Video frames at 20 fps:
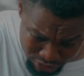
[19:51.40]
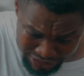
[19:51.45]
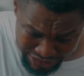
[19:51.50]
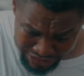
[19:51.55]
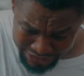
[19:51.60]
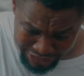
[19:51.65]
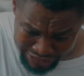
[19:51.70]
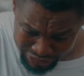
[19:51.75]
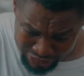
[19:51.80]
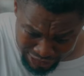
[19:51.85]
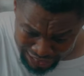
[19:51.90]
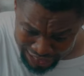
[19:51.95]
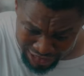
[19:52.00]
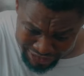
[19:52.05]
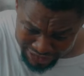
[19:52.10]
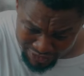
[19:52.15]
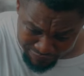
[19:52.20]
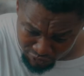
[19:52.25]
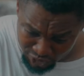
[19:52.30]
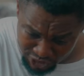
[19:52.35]
the
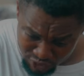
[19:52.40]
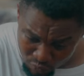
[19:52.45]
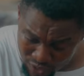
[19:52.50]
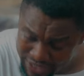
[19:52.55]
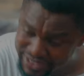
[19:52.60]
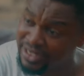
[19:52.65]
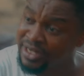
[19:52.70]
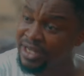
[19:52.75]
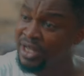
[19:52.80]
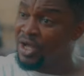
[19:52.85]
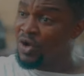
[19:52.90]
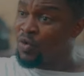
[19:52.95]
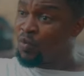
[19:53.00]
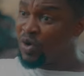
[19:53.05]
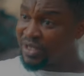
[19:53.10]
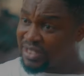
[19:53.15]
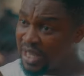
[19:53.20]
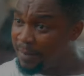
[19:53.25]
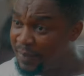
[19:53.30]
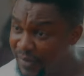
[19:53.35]
agree for the wedding
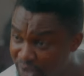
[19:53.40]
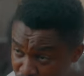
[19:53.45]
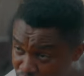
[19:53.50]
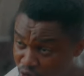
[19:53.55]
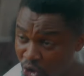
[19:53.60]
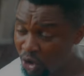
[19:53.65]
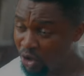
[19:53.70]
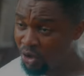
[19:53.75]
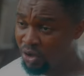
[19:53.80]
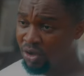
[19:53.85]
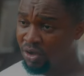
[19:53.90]
with a picture.